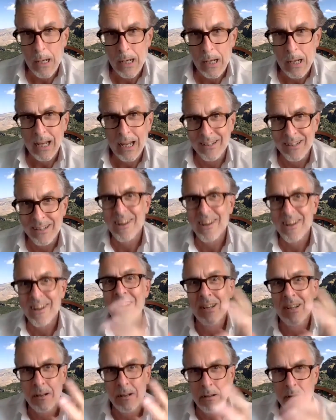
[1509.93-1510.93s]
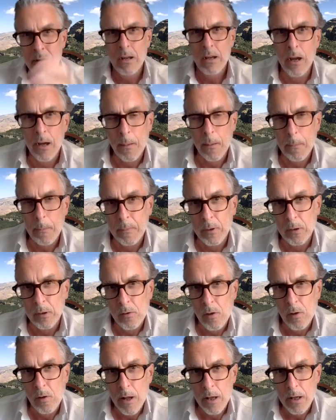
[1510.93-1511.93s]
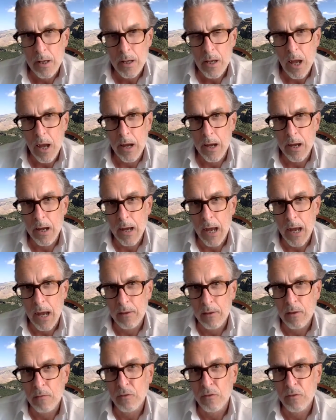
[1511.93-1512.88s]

entire, and the